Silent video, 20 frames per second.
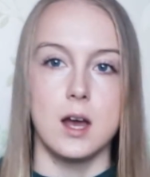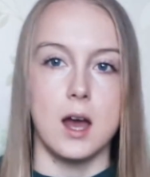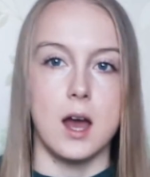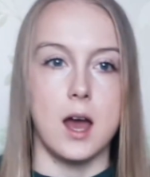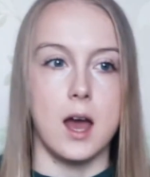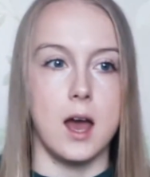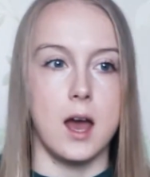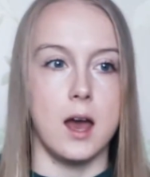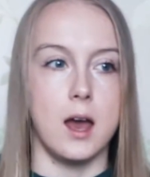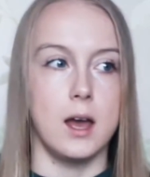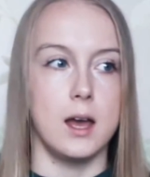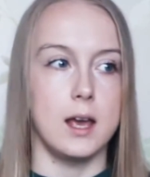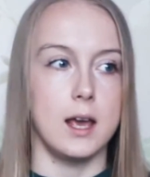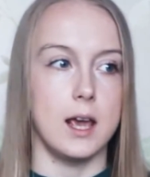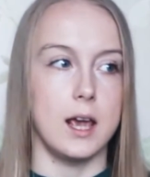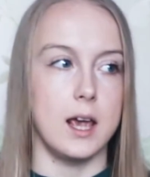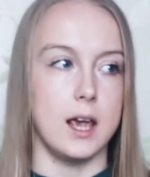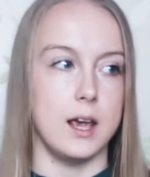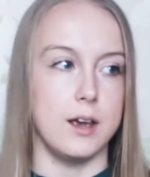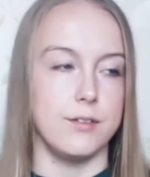uh,
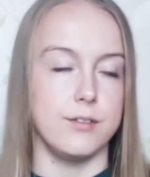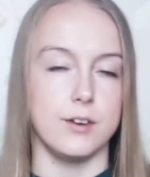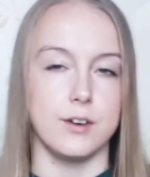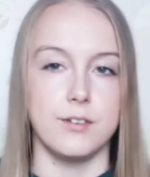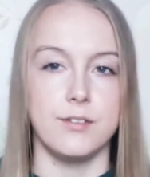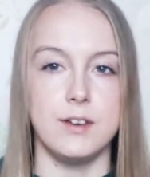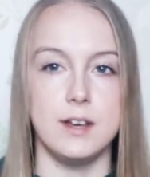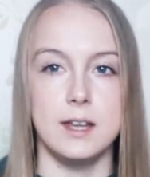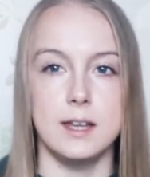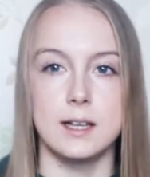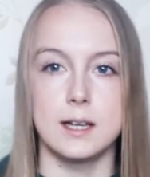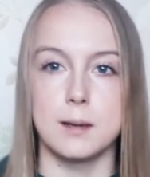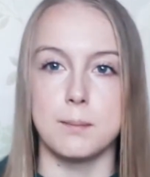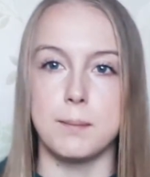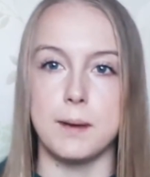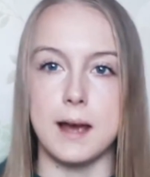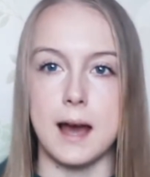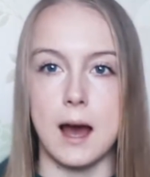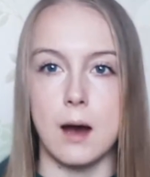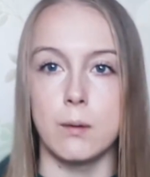if you're feeling a
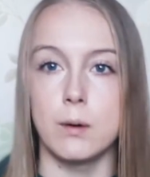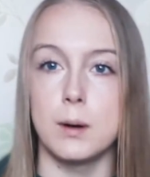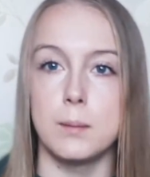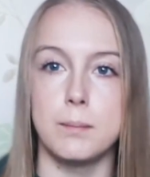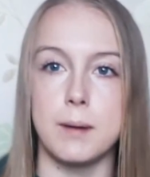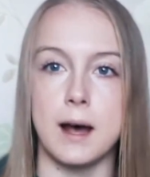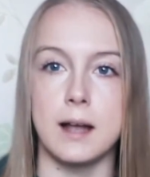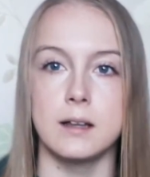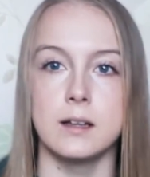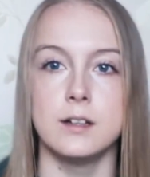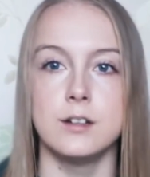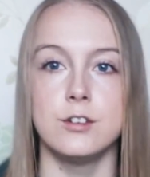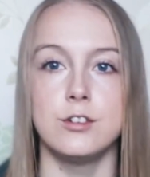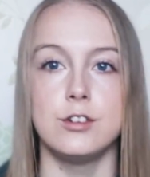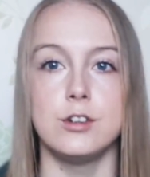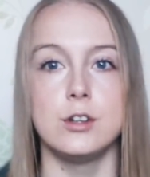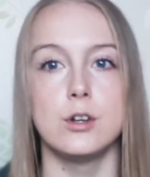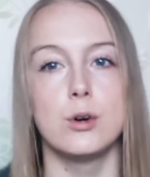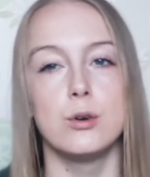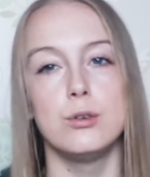bit out of balance
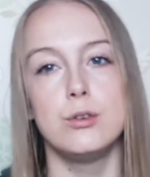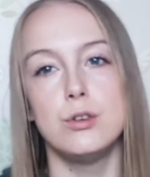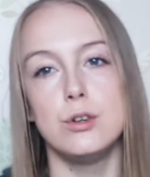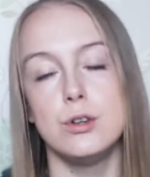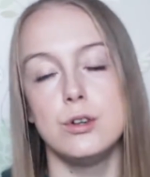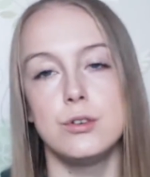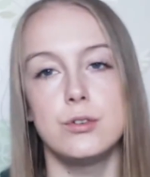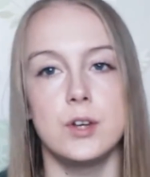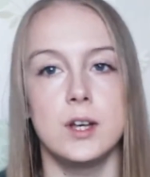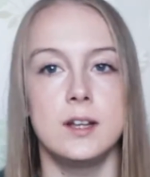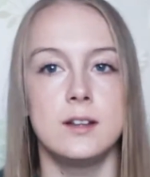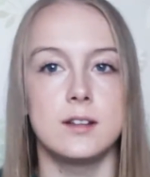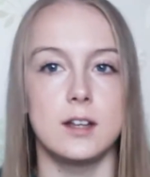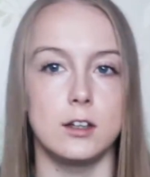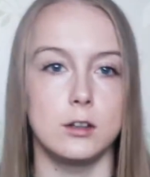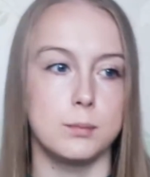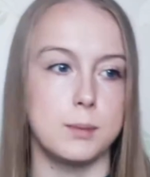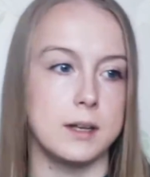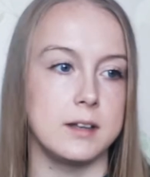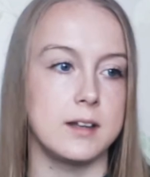you know do things like
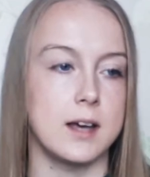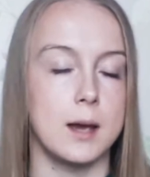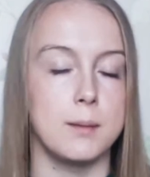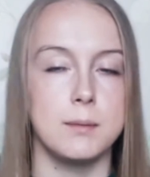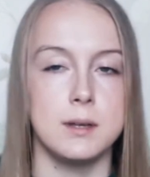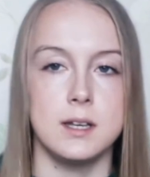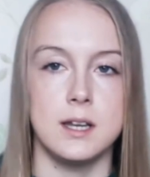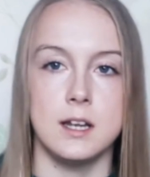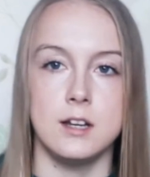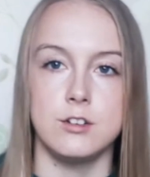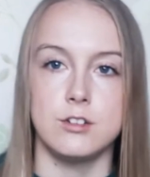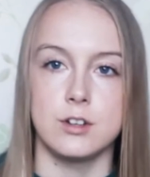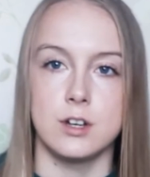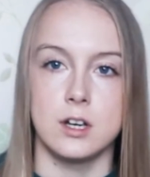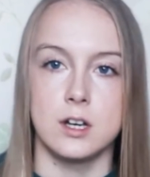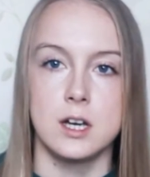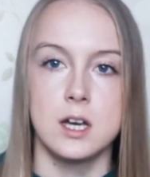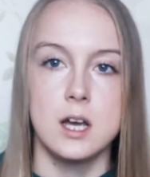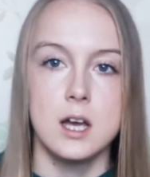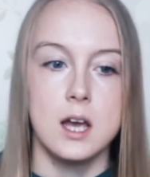spend time in
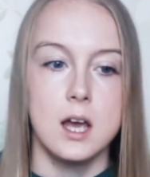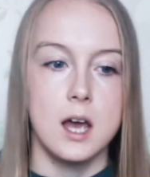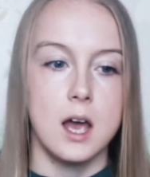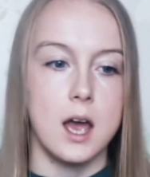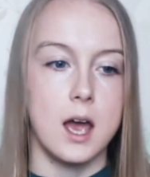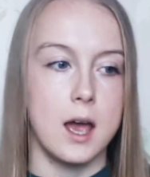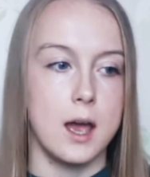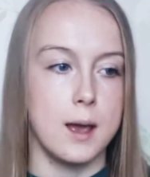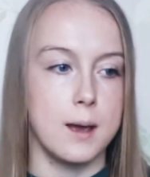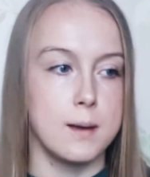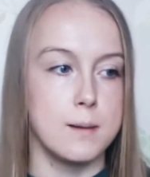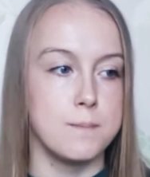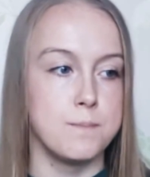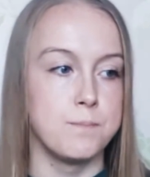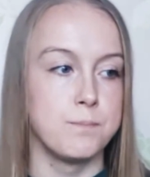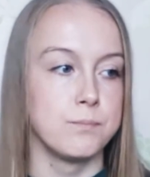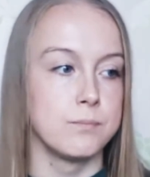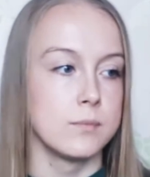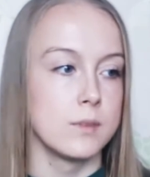nature um,